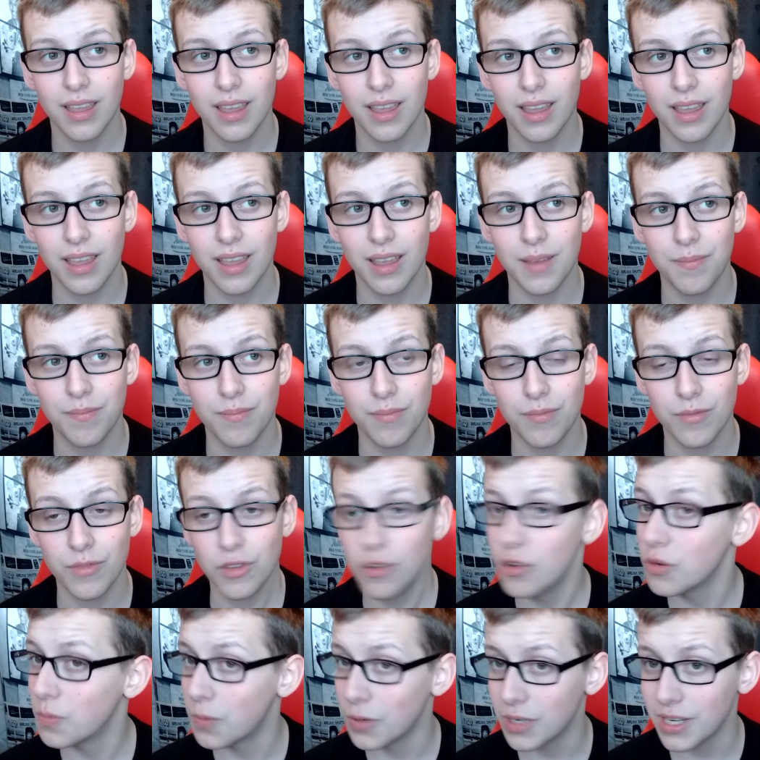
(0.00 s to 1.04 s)
Um,
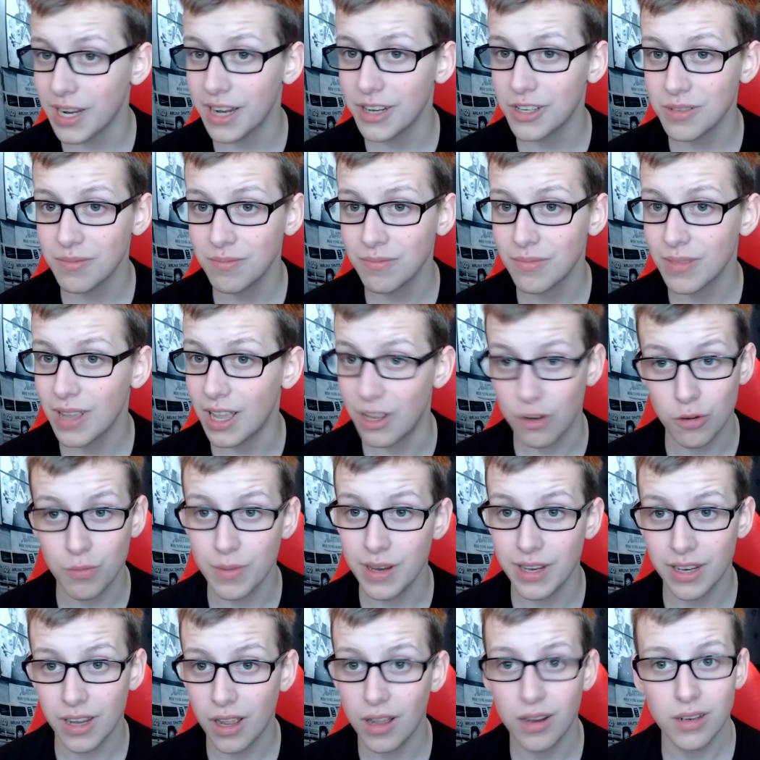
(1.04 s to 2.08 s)
use protection. I don't
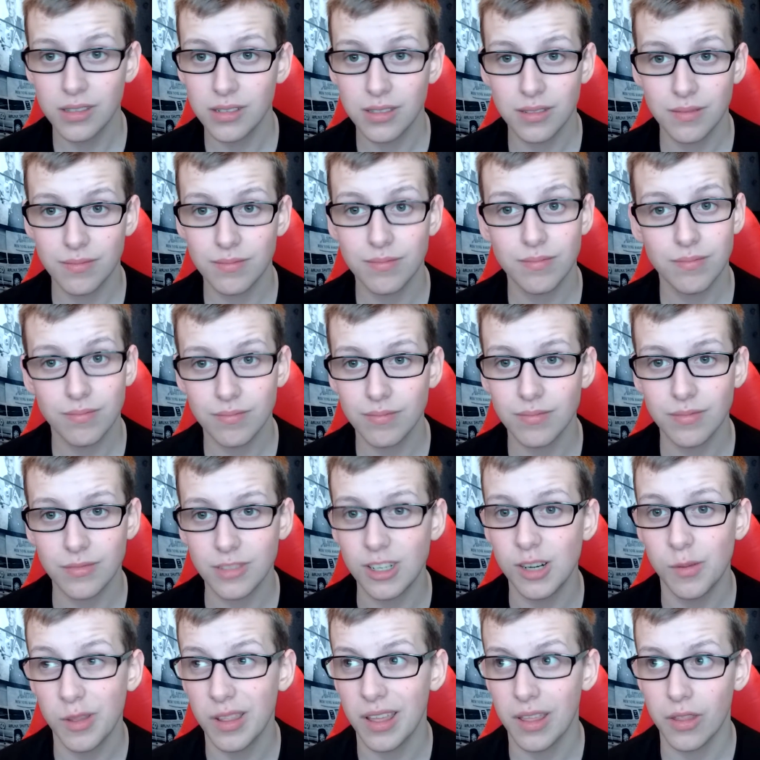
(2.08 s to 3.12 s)
mean guns. I
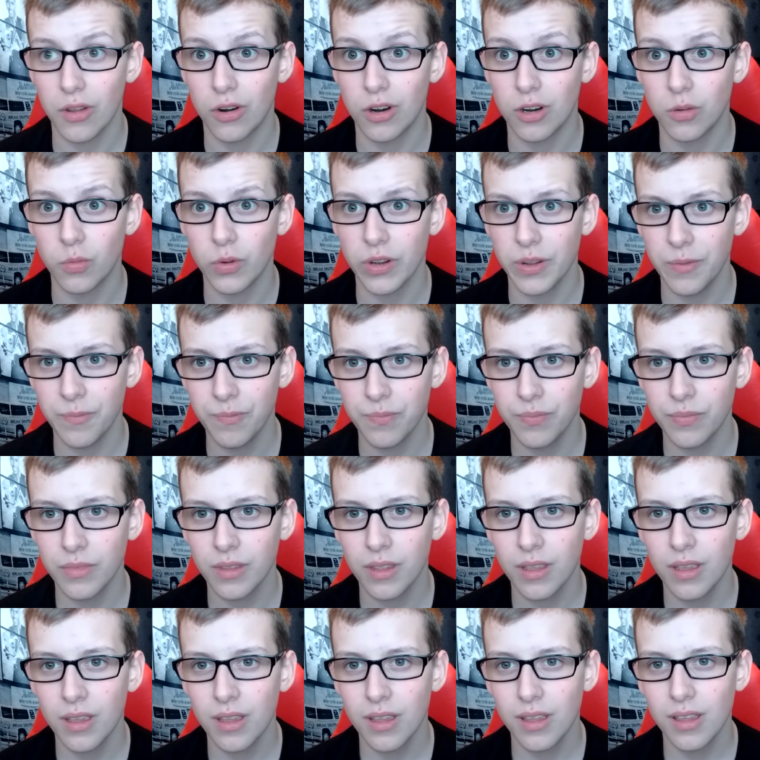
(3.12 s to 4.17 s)
learned about that the hard way.
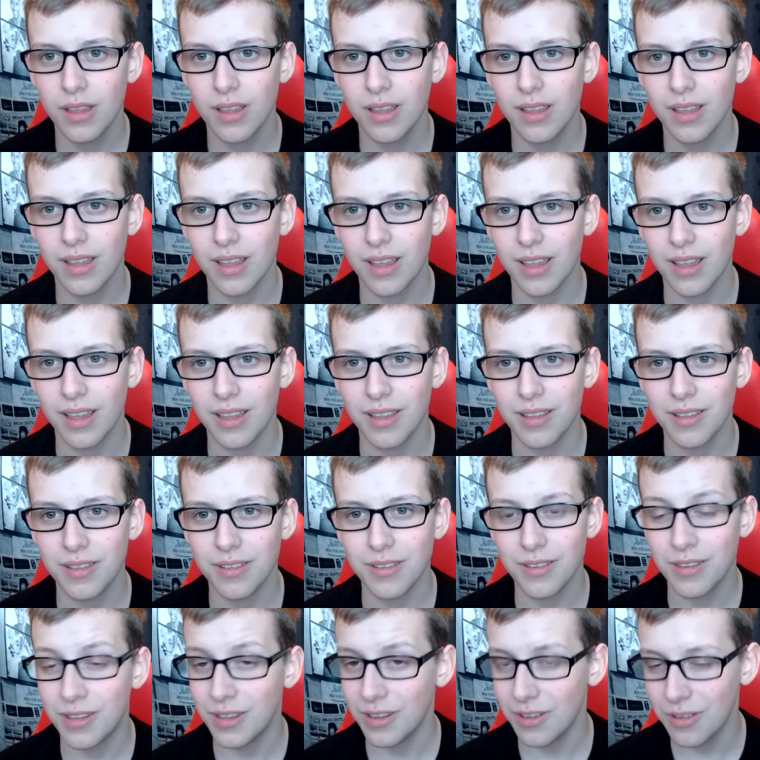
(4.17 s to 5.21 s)
Uh,
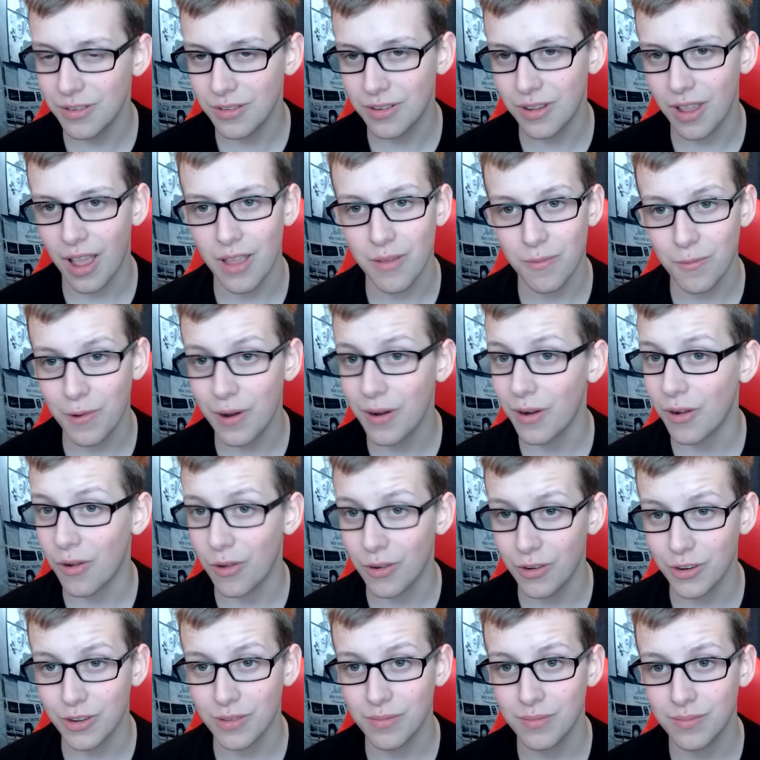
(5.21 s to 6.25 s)
you should use uh, wear a
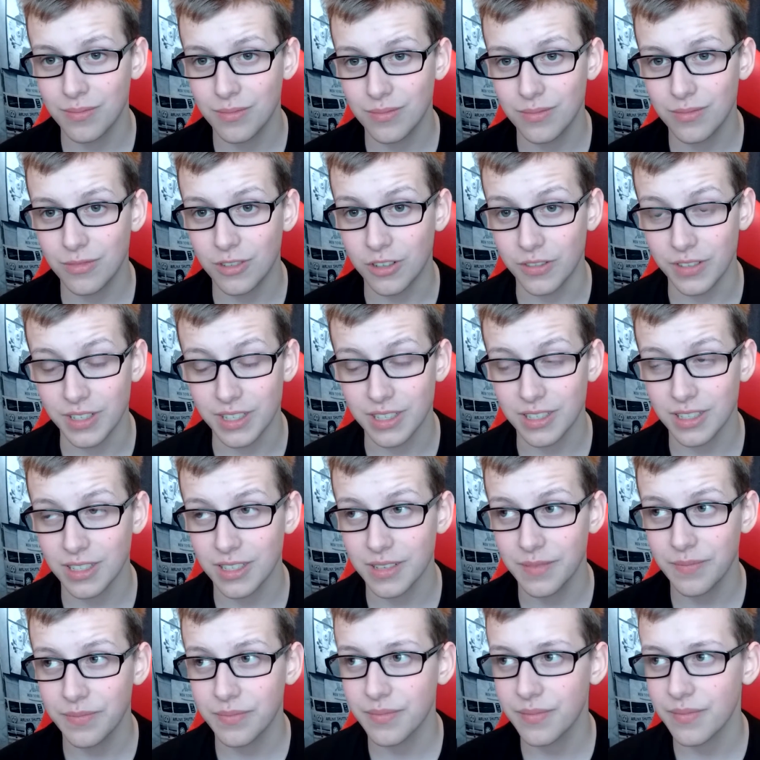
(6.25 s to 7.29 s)
condom,
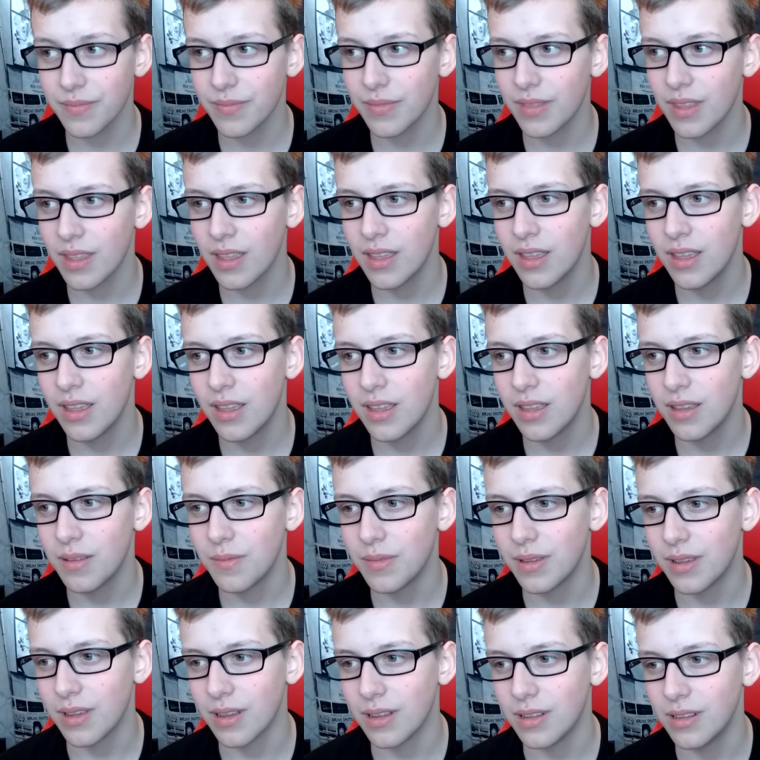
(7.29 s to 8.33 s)
obviously,
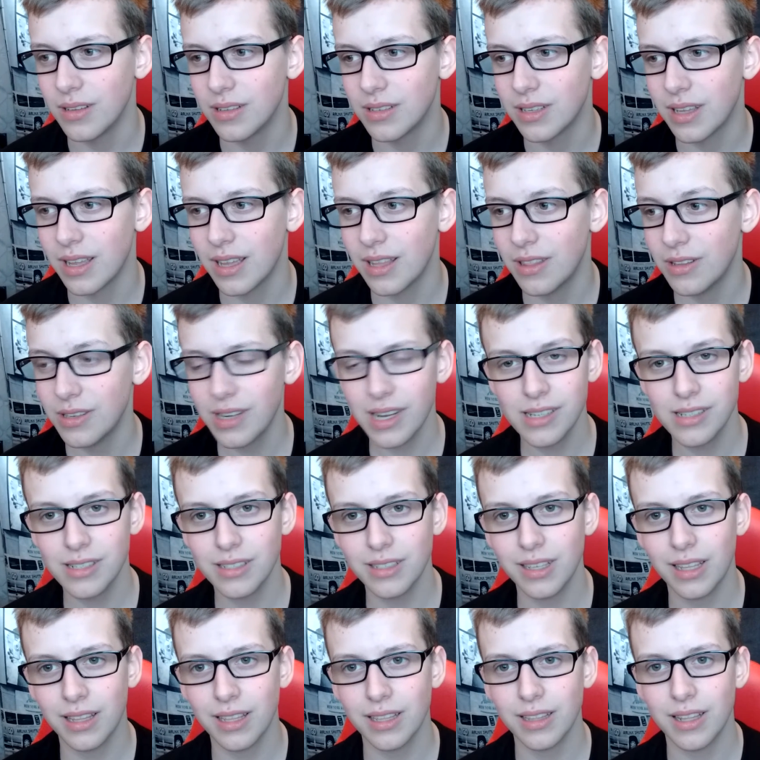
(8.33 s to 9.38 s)
because uh, there's
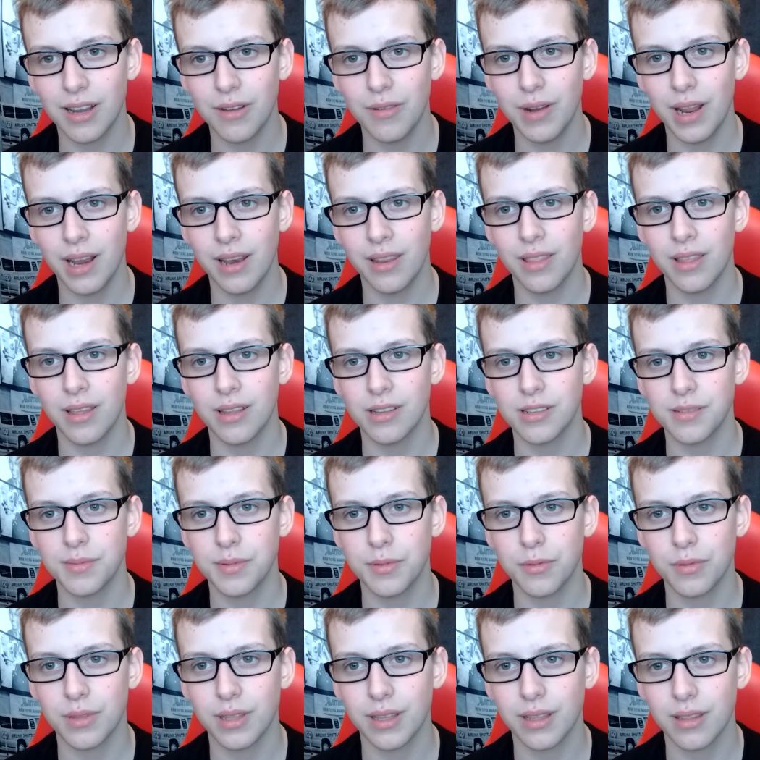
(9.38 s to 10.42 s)
actually a thing that I read that some
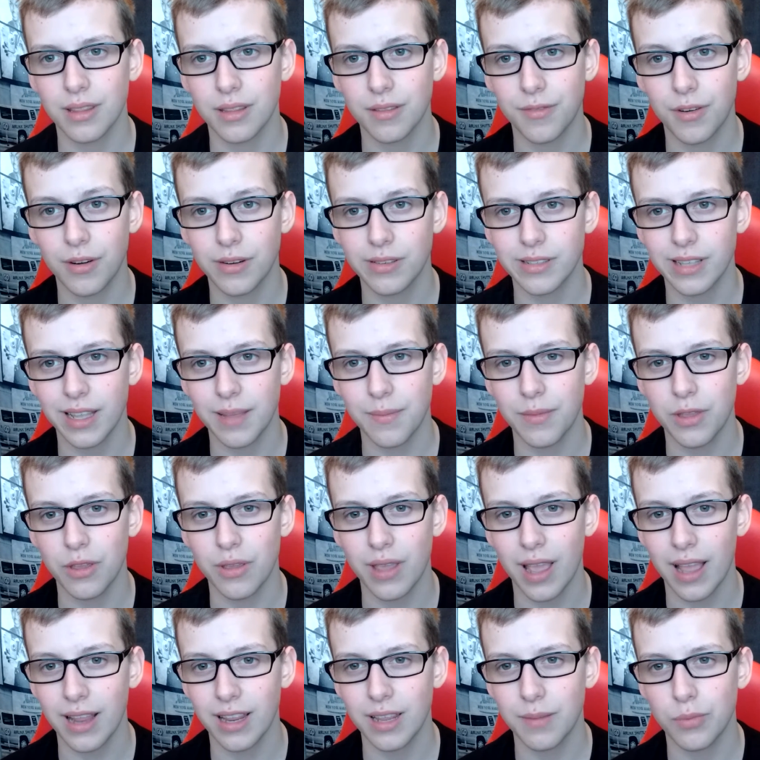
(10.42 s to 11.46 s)
people think the first time you
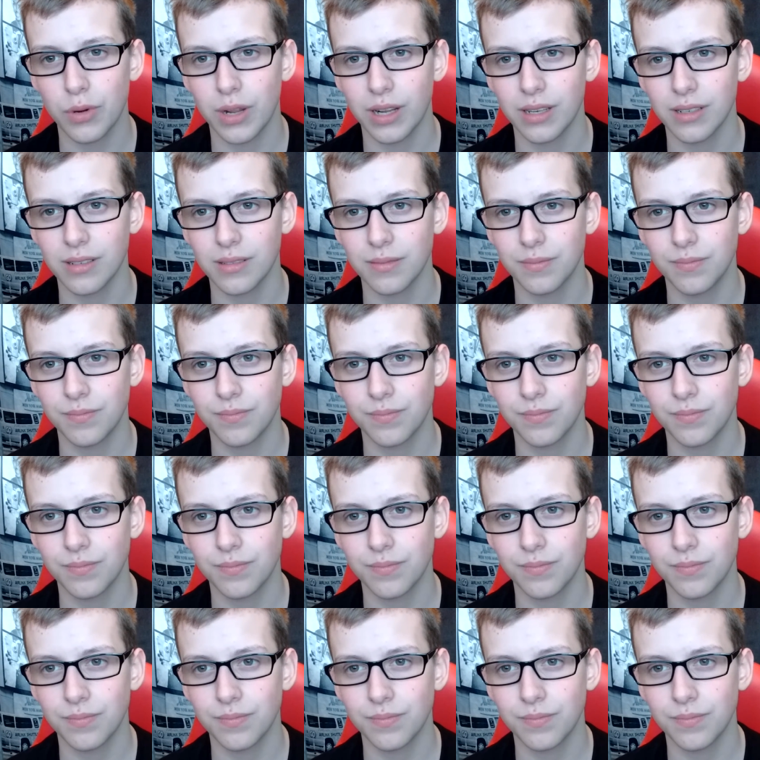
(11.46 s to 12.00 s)
can't get pregnant